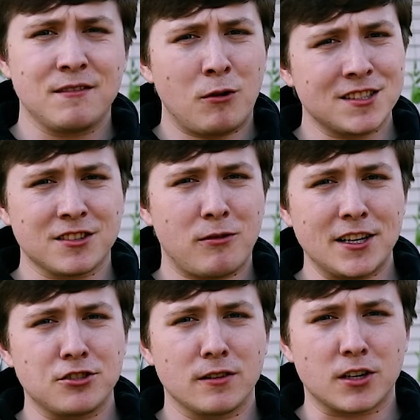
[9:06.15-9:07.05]
wasn't
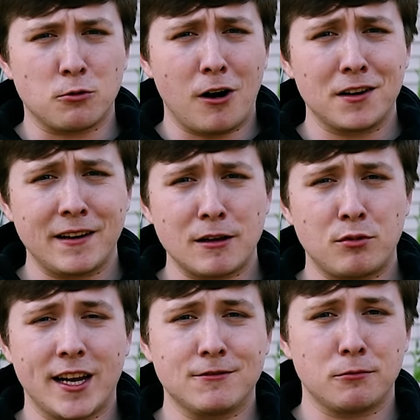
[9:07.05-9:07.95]
quite sure if the quality of the
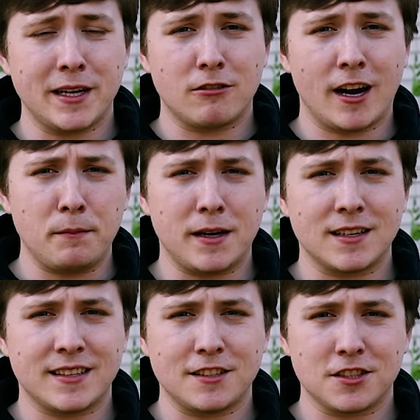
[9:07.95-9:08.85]
plants would be great
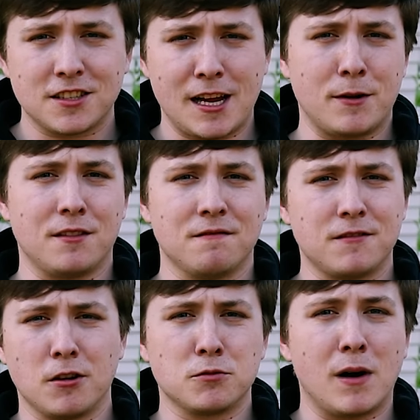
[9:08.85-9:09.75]
because they just came in
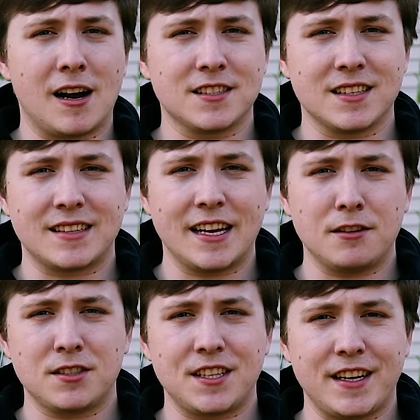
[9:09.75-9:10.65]
those boxes that
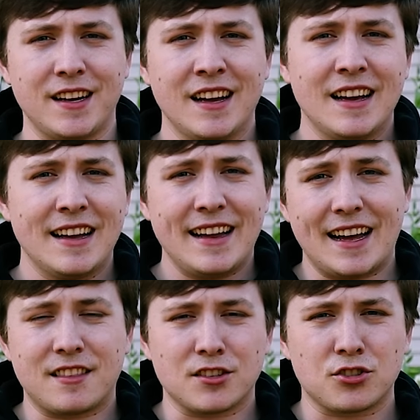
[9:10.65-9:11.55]
you see
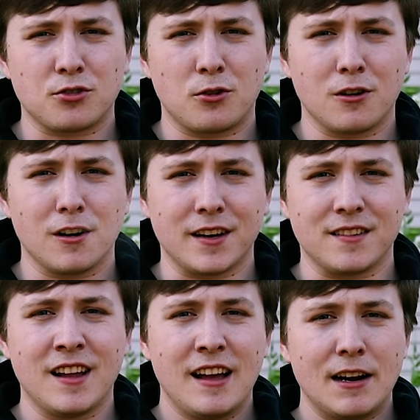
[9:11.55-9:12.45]
at the store,
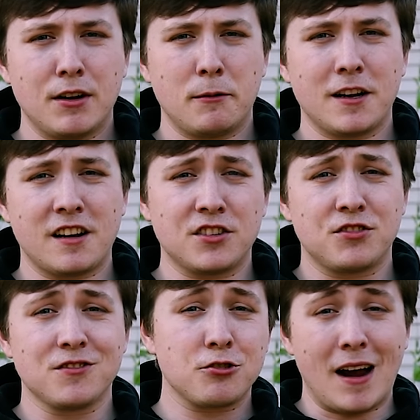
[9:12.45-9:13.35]
and I really wanted to
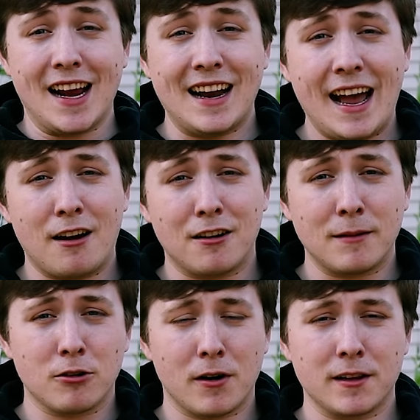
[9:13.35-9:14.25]
try it out.
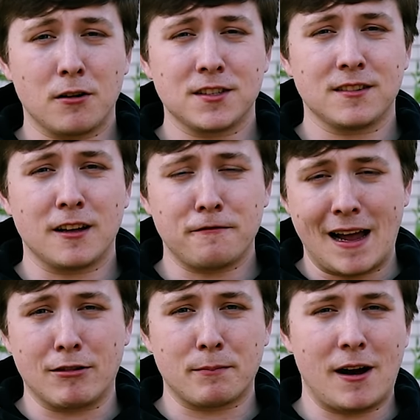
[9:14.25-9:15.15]
I'm growing those in the
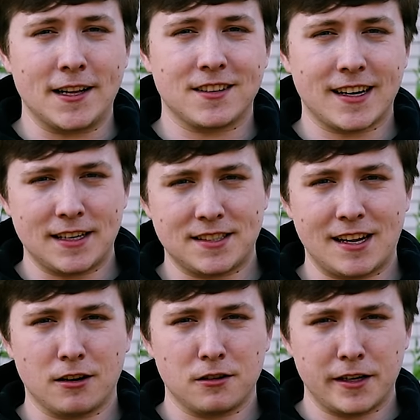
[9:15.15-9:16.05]
fabric pots like I said
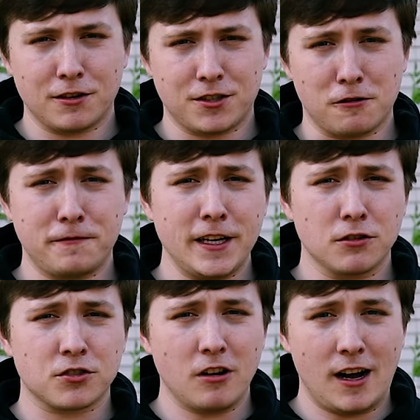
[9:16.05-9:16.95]
earlier, so
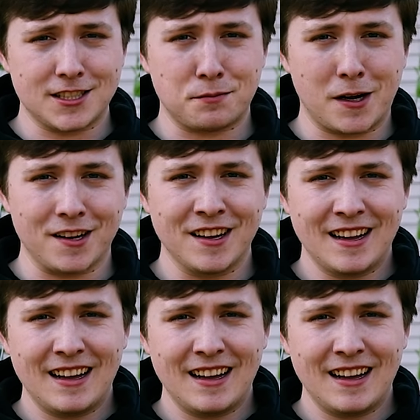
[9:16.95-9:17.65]
fingers crossed, but